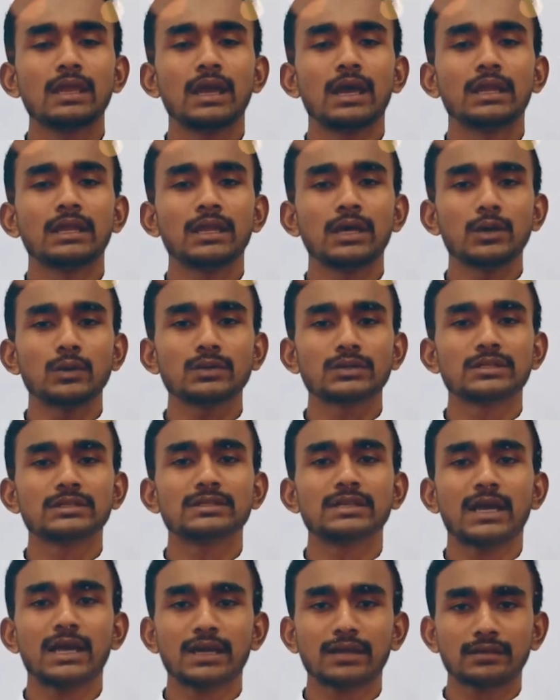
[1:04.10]
allowed the
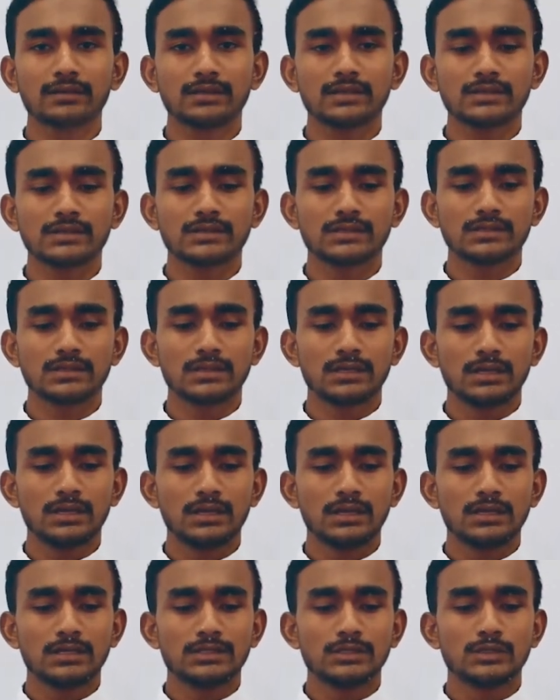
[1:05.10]
darkness
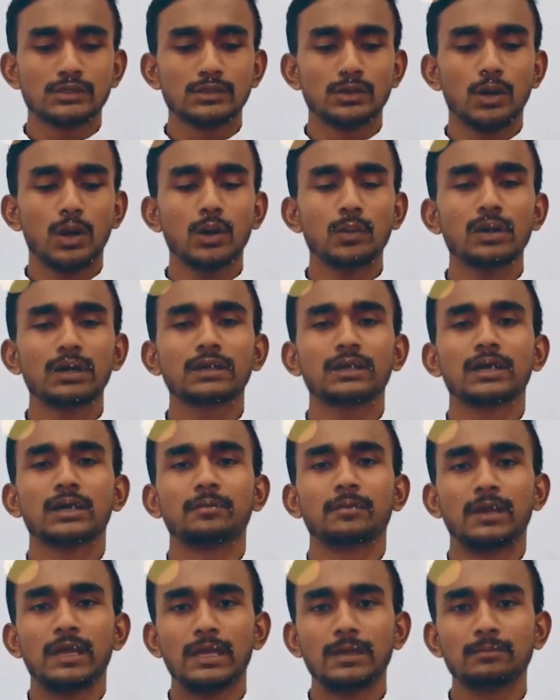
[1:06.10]
to
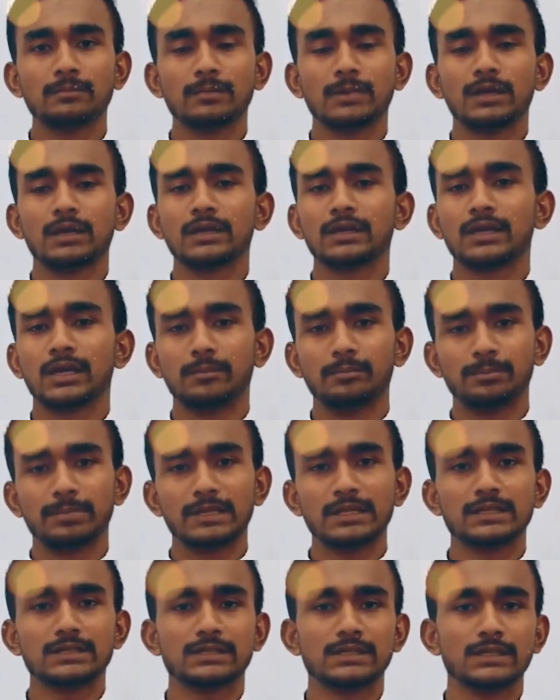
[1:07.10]
overcome him
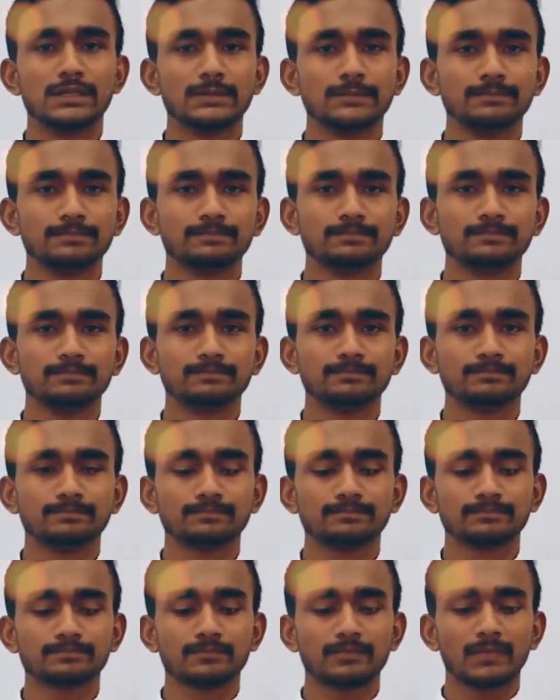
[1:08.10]
completely.
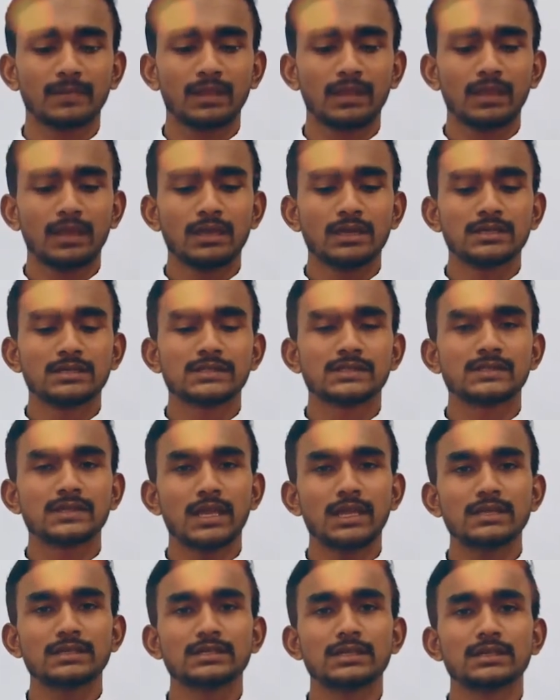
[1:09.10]

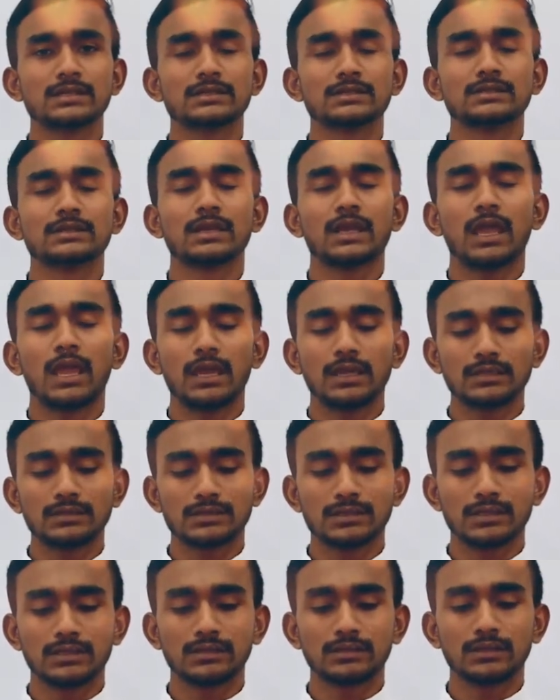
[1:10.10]
Satan
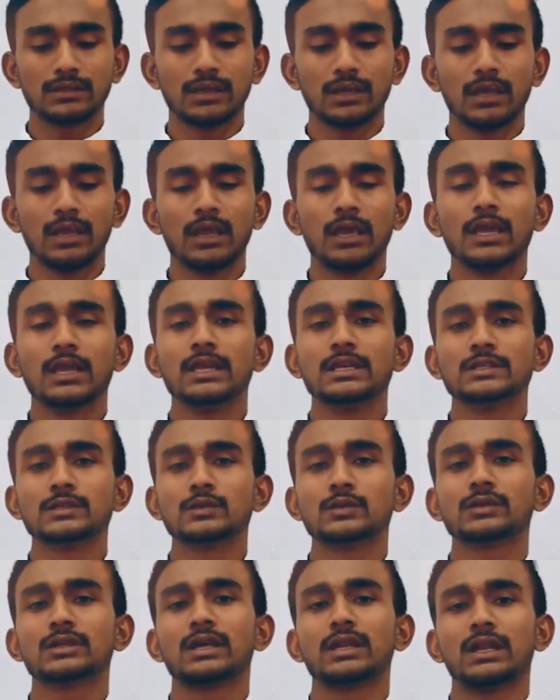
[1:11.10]
entered
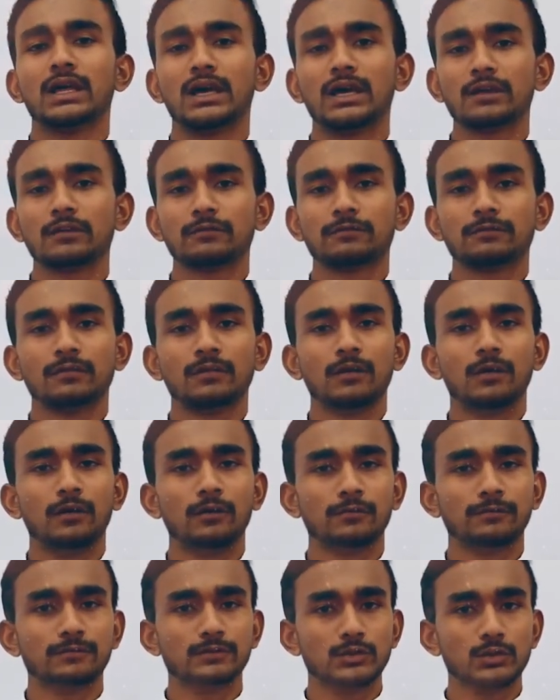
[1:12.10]
into the life
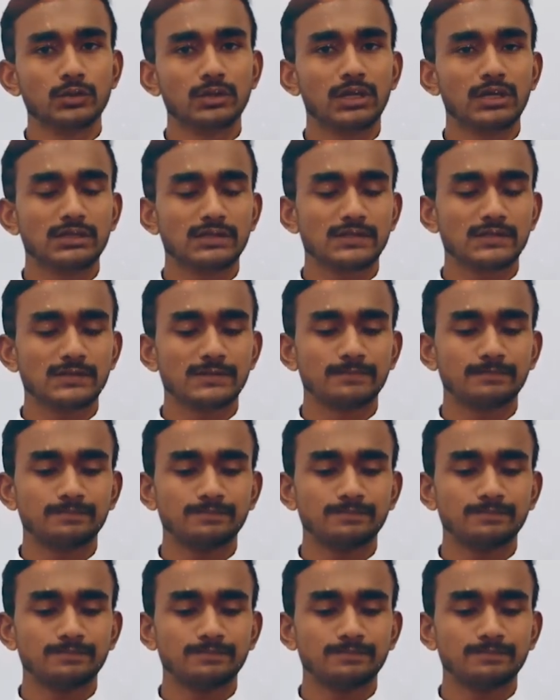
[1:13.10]
of Judas.